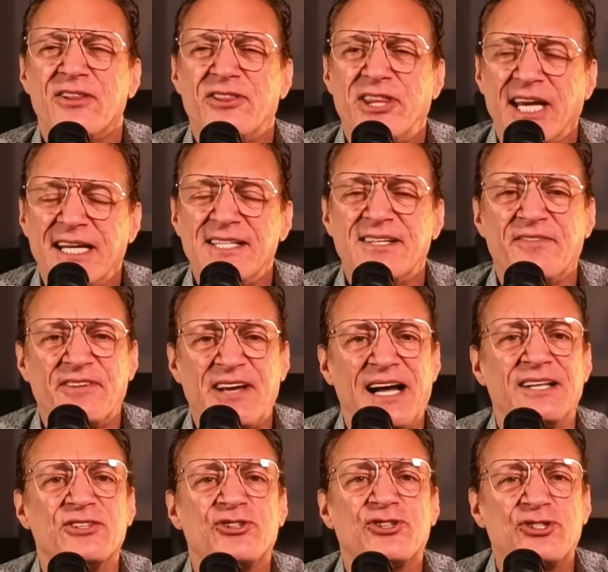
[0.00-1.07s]
things have
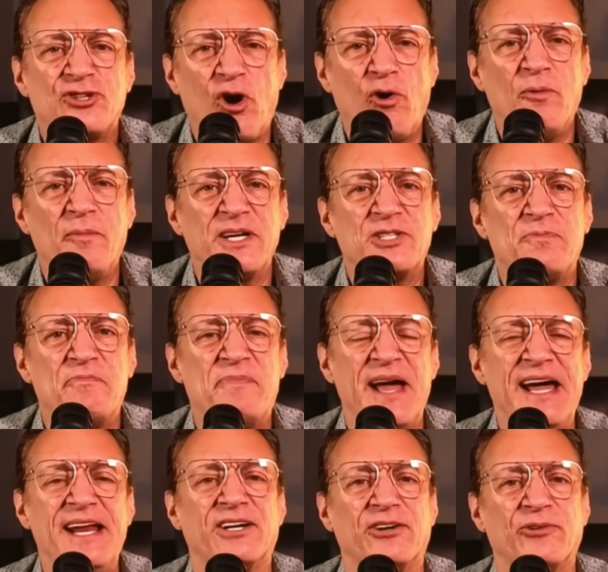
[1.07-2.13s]
gotten so much
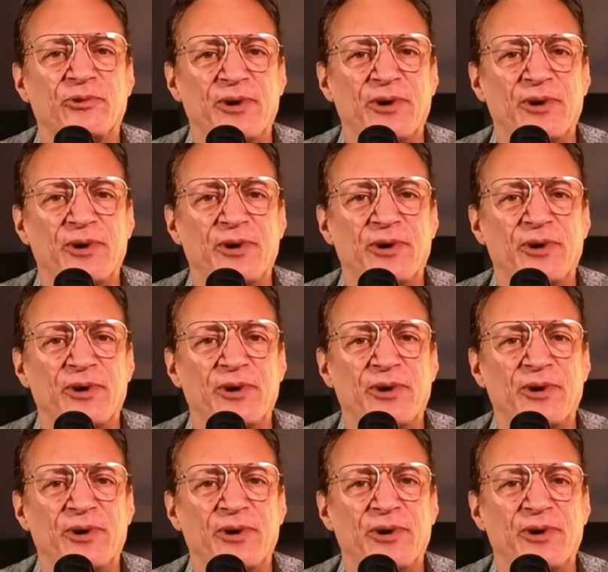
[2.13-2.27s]
better